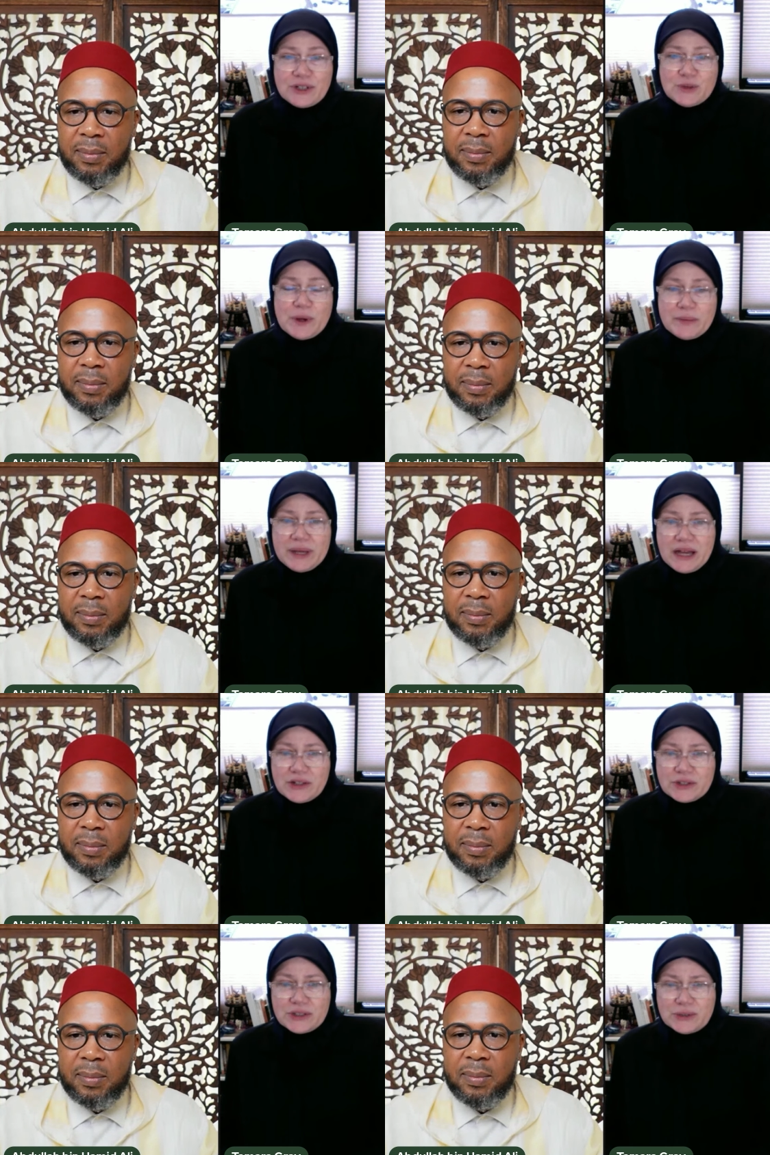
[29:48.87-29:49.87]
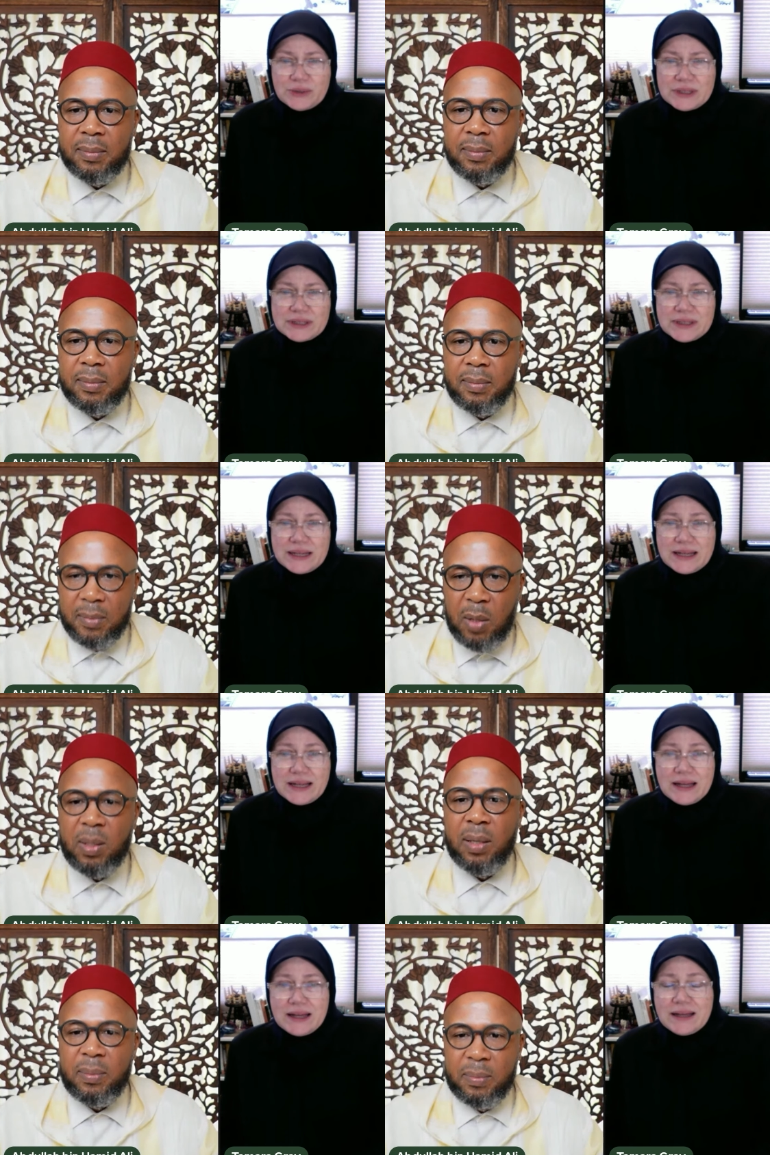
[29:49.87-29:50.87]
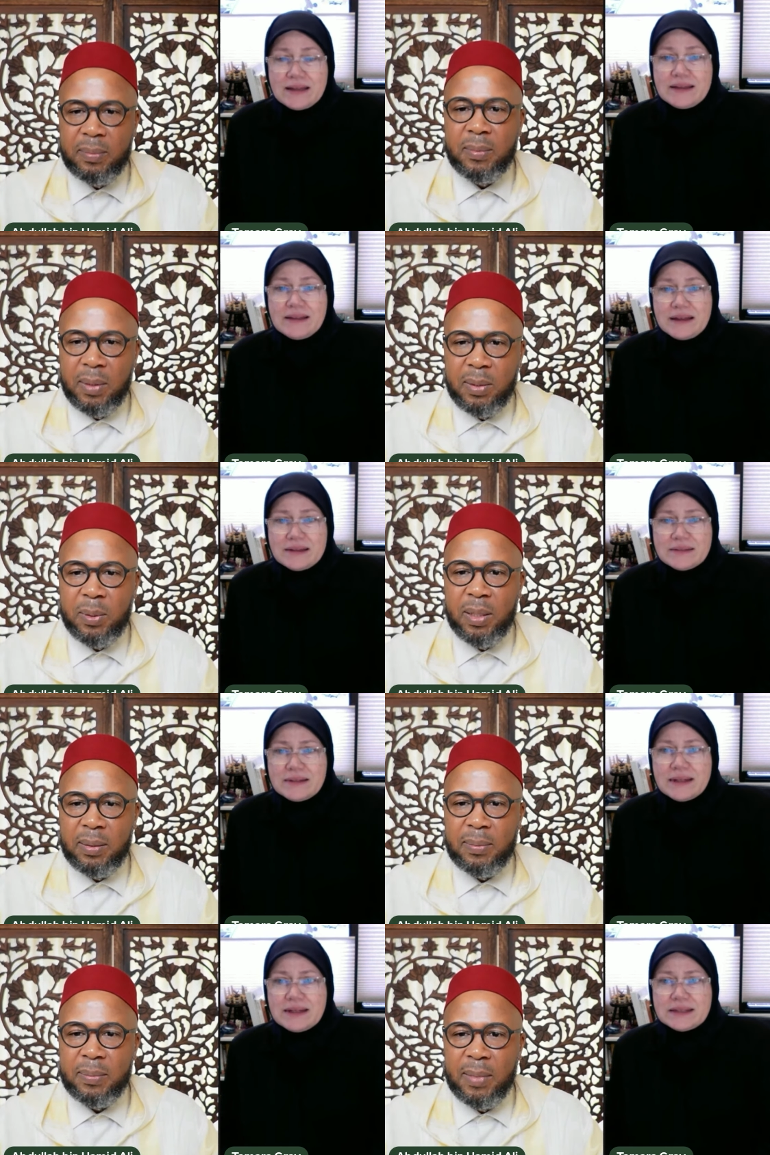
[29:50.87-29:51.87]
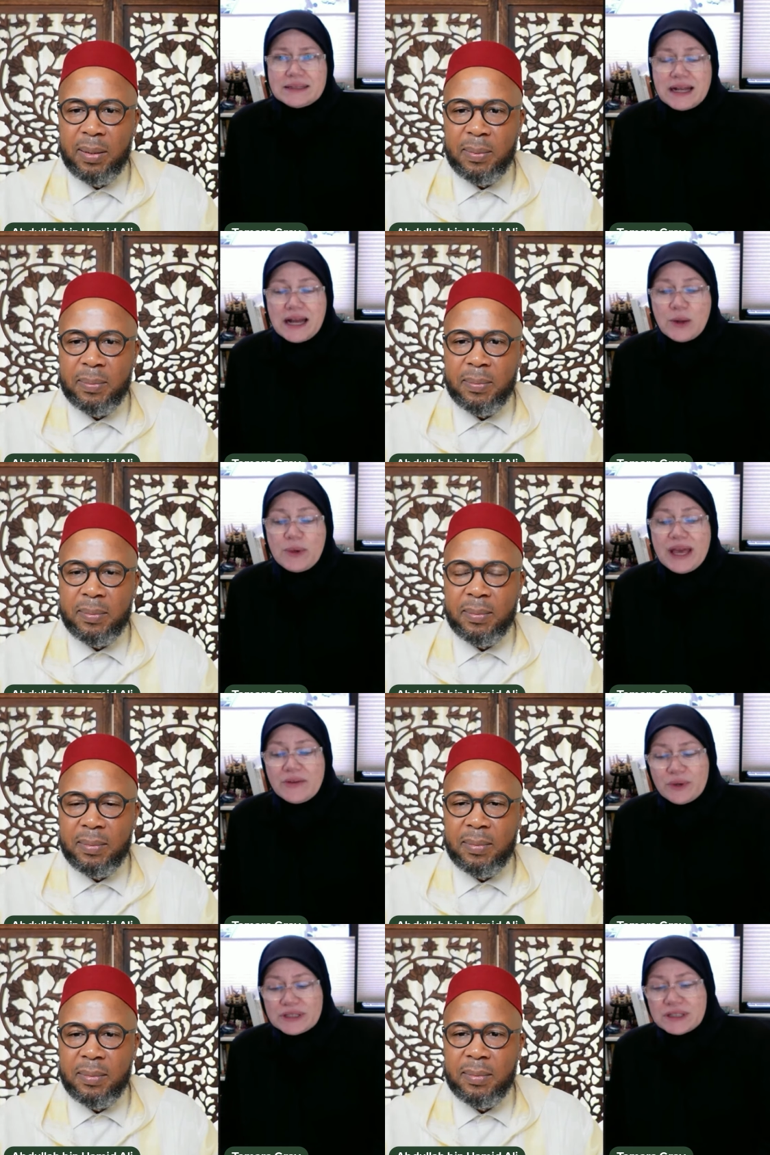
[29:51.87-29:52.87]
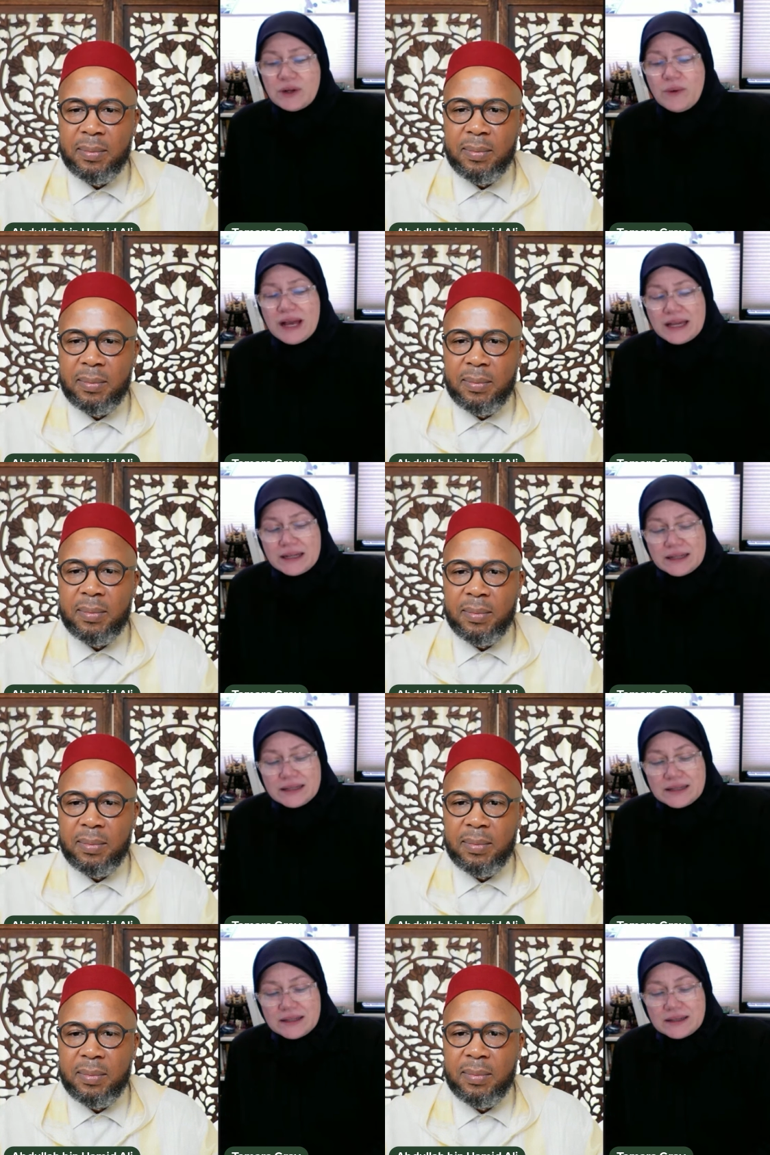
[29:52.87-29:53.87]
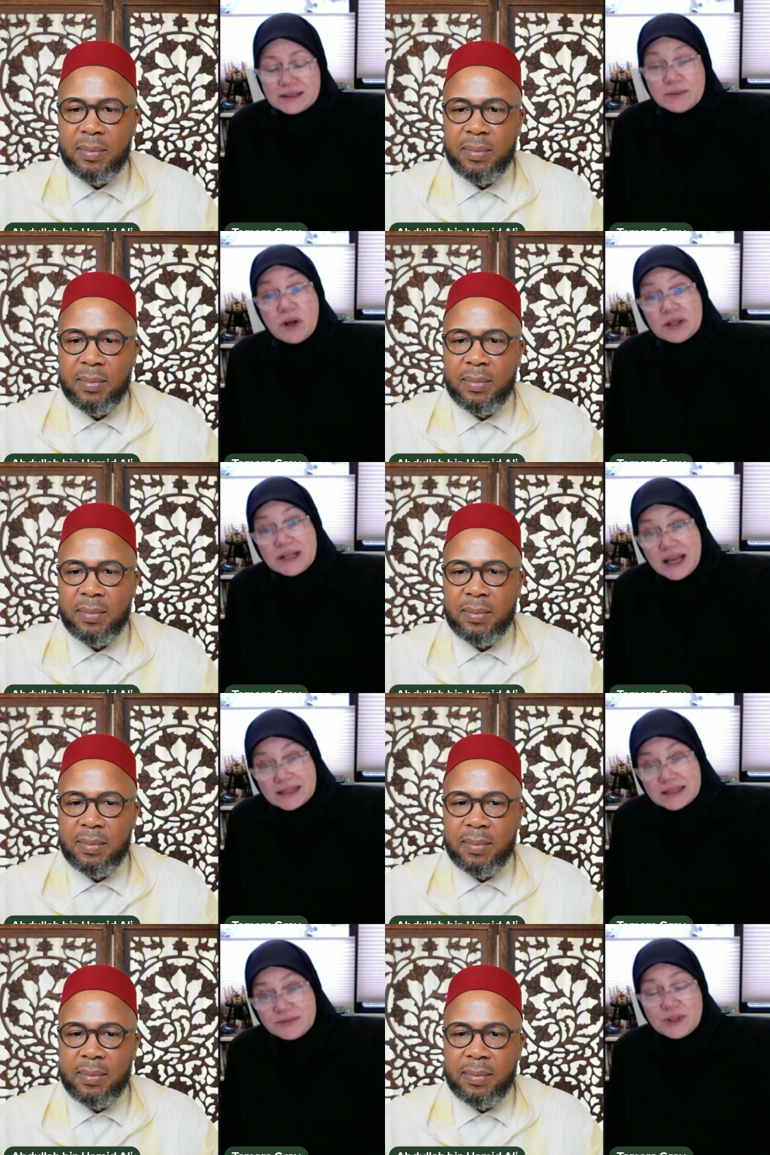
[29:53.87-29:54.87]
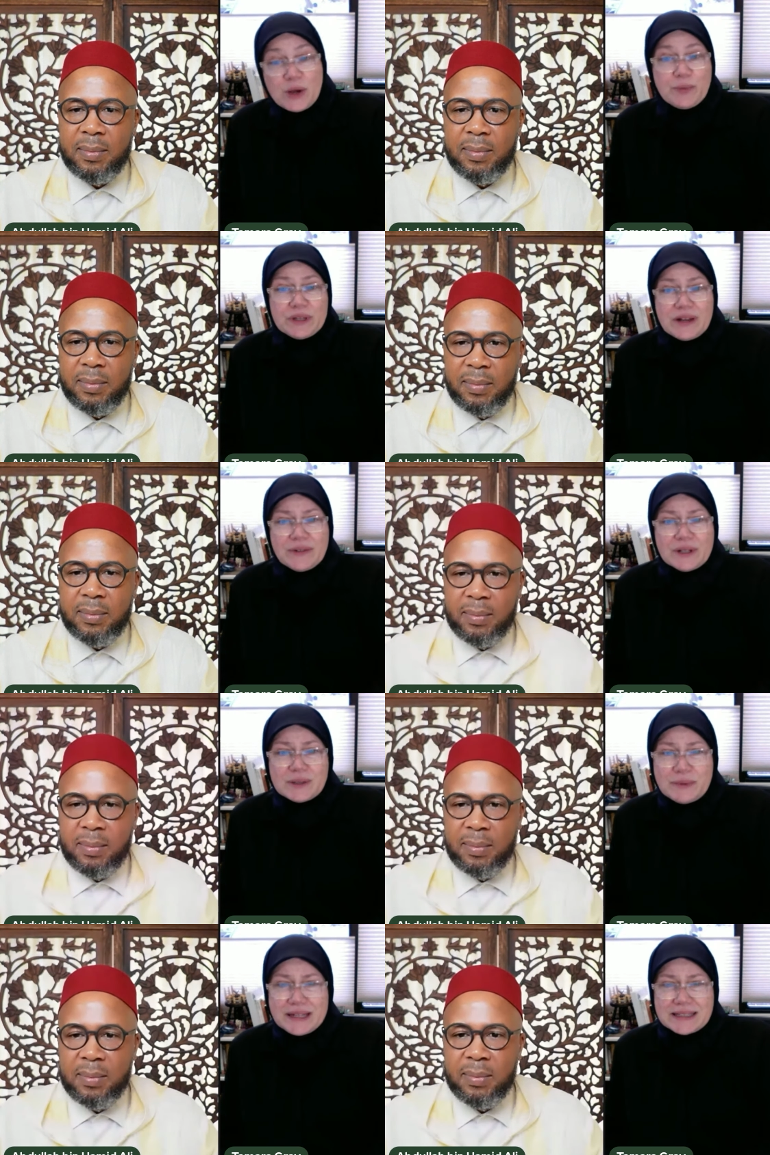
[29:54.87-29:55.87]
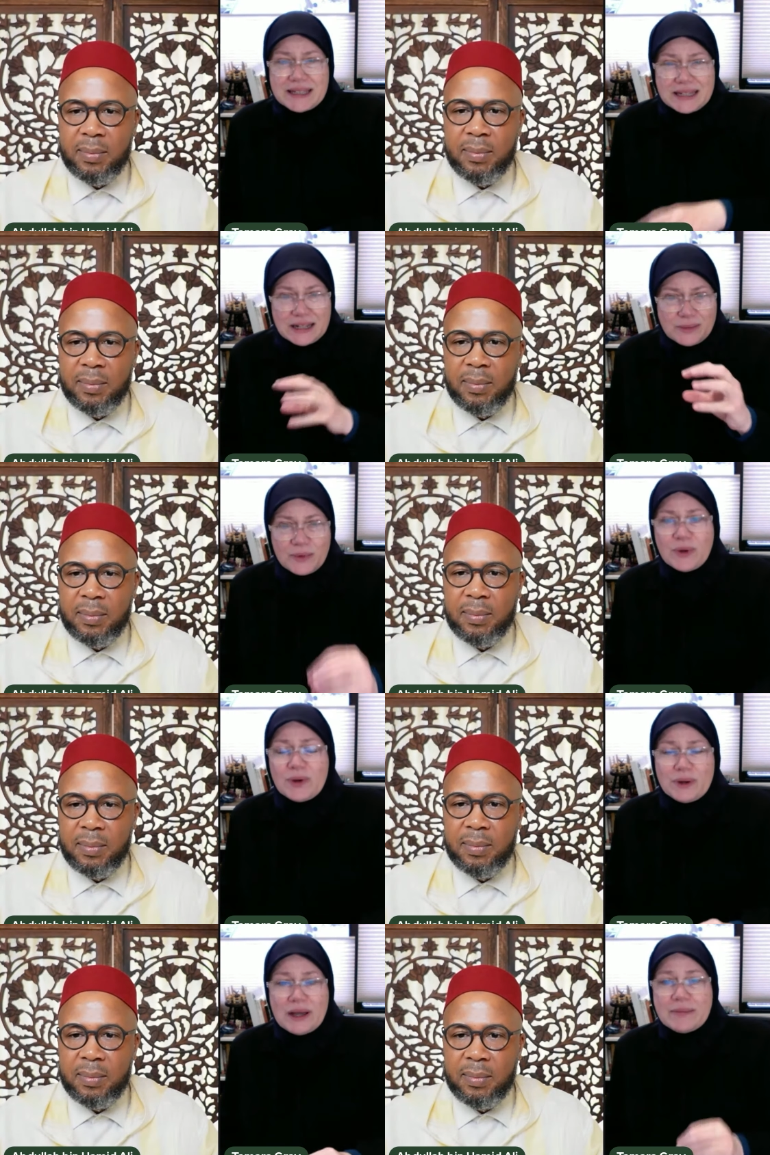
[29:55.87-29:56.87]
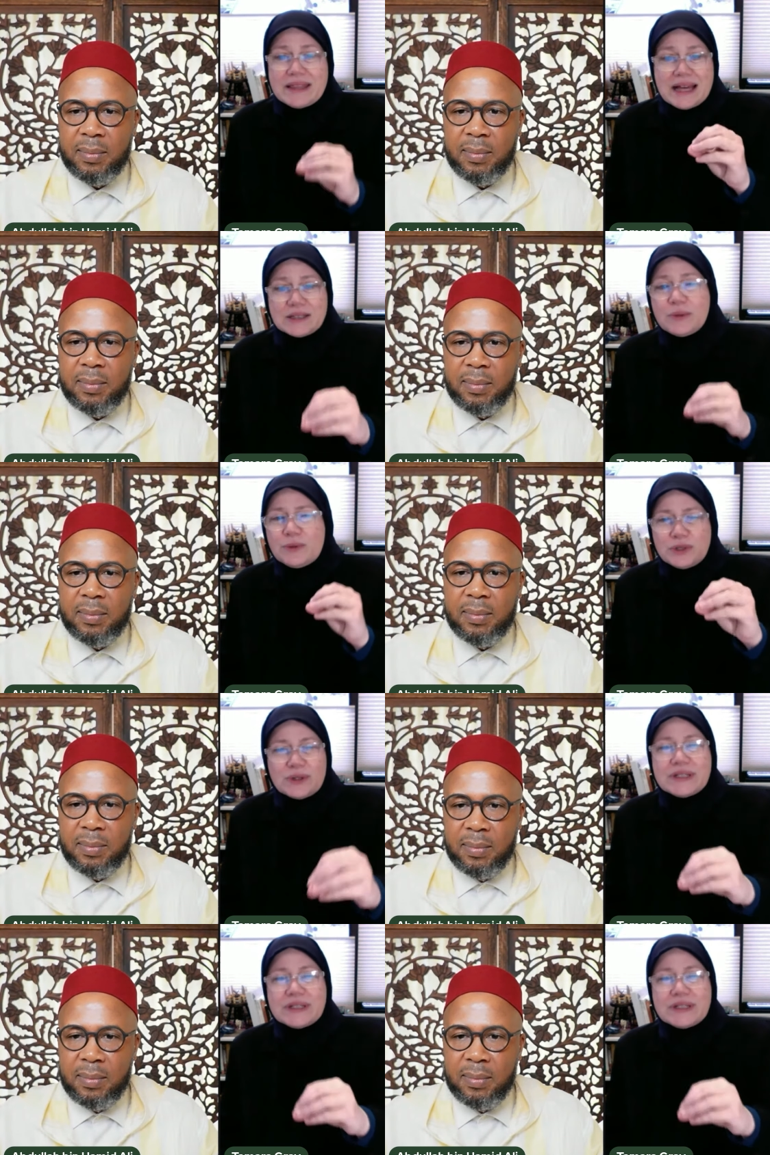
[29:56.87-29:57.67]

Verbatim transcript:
Speaker 1: is probably 100 students.
Speaker 2: Okay, that's great. Yeah
Speaker 1: that's not we have once in a while uh, smaller classes for the upper levels because they need more i mean that's when we're doing a